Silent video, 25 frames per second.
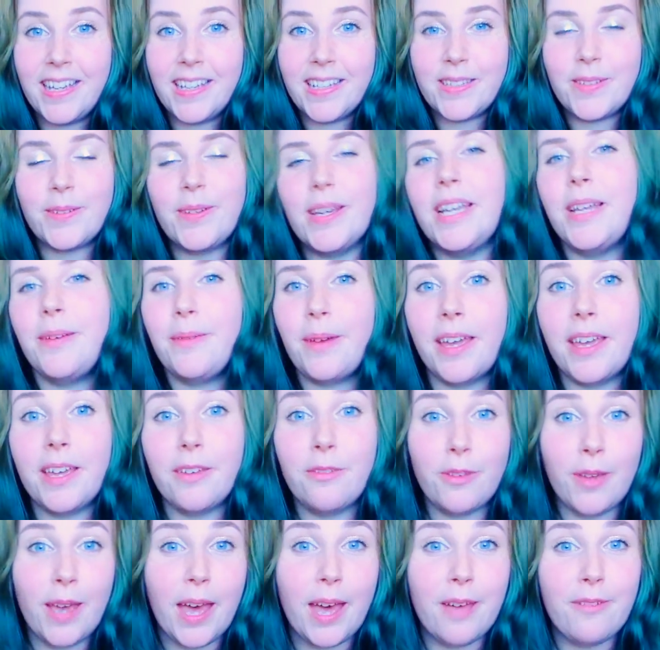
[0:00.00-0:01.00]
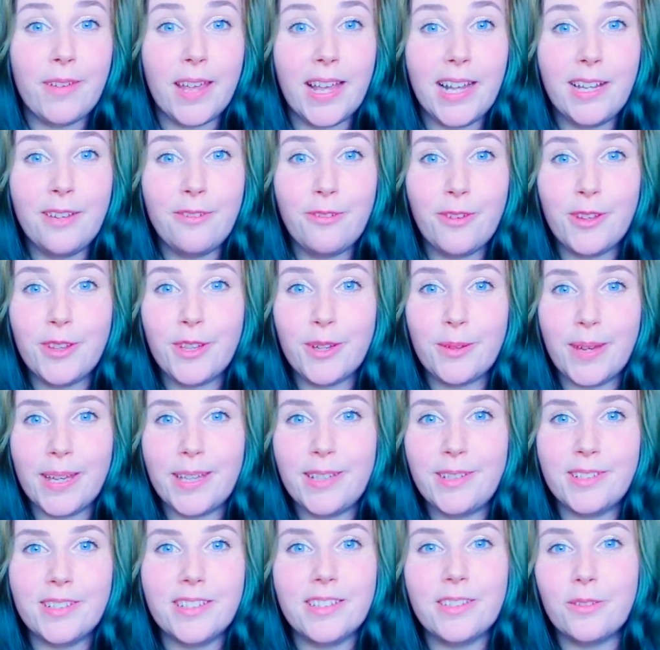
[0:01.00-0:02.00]
So anyway, if you have any further
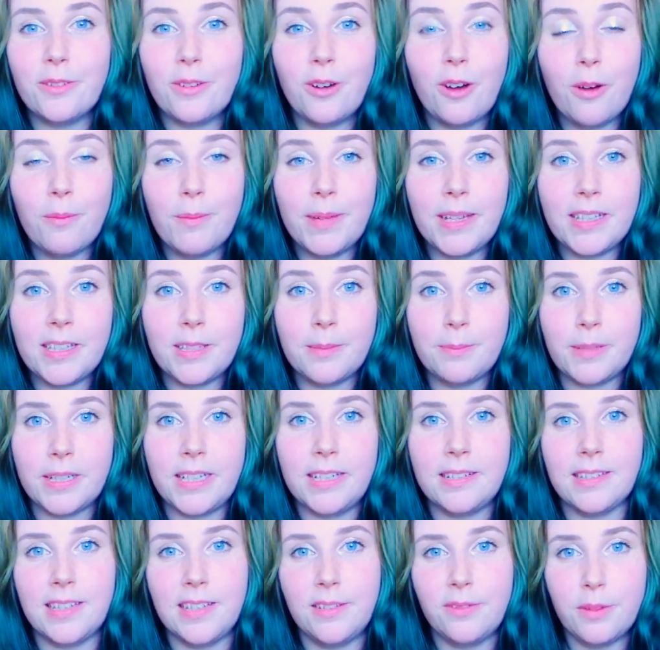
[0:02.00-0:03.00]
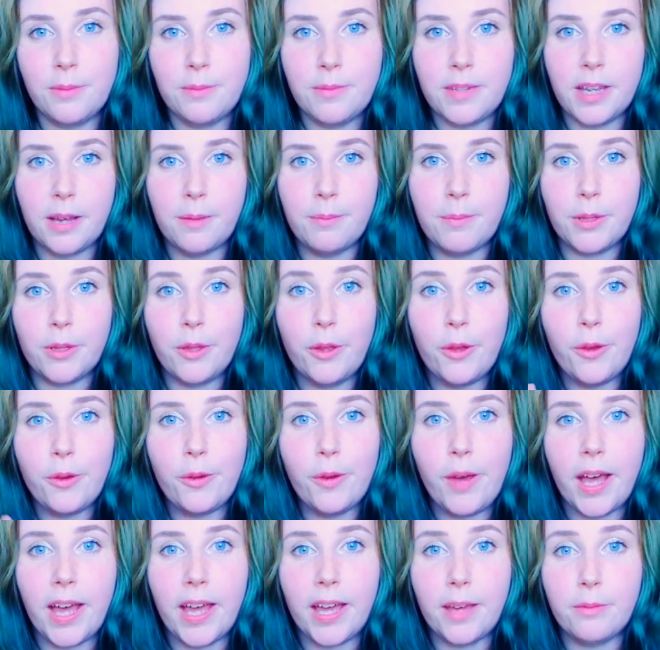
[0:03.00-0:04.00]
questions or comments, please leave them down
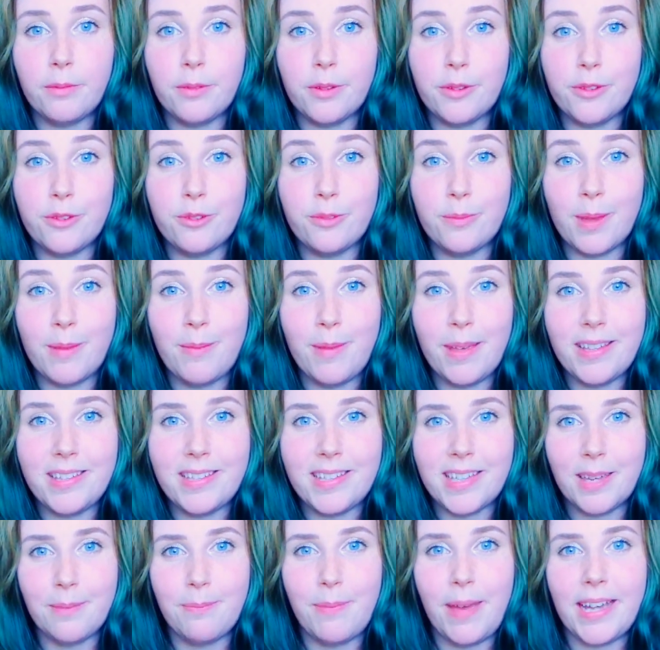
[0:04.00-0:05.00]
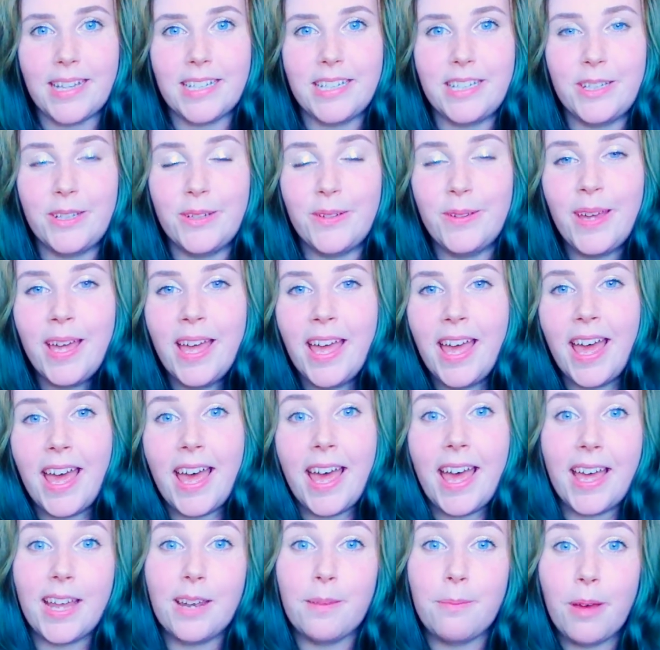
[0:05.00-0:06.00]
below. I will do my best to get back to you,
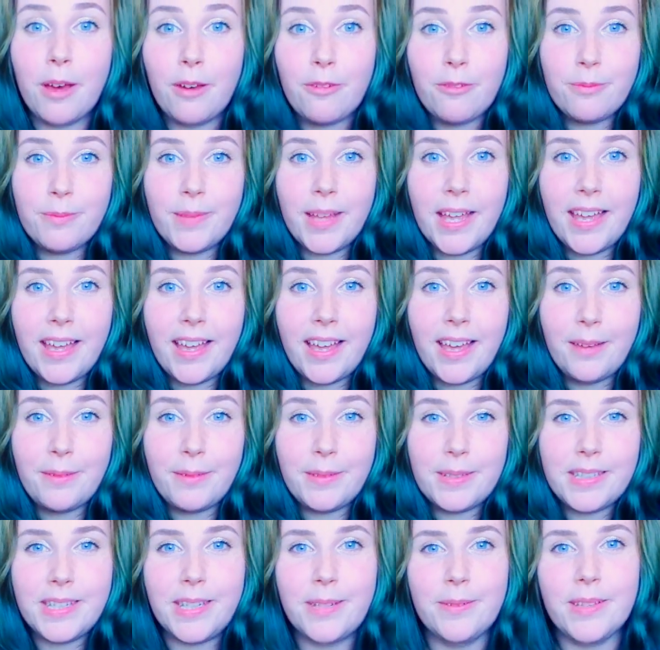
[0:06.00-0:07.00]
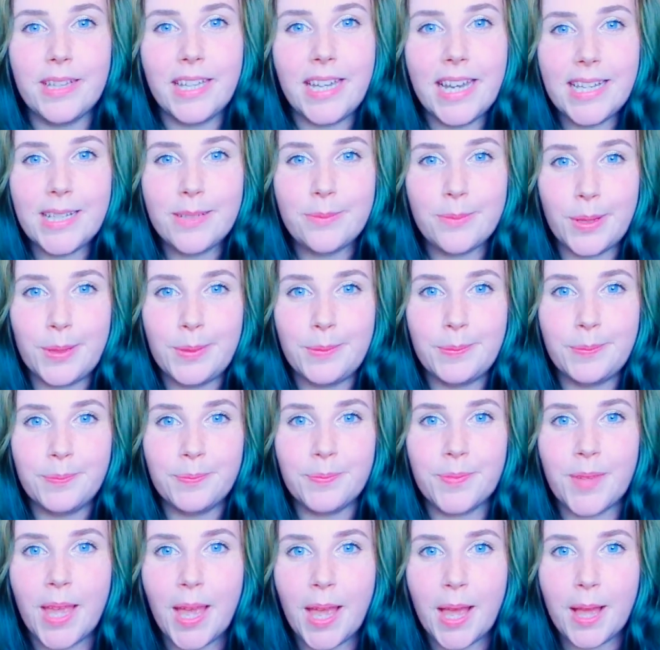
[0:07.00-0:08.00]
and apart from that, I will see you in the next one.
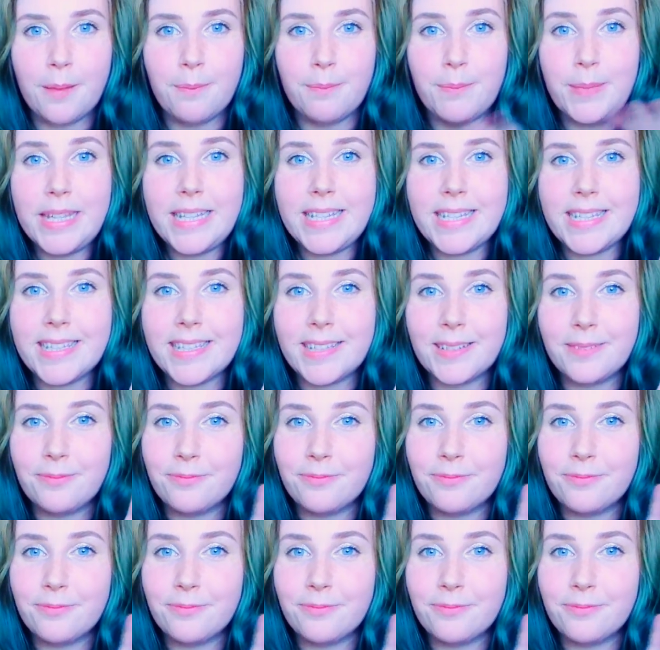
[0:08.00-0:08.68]
Peace!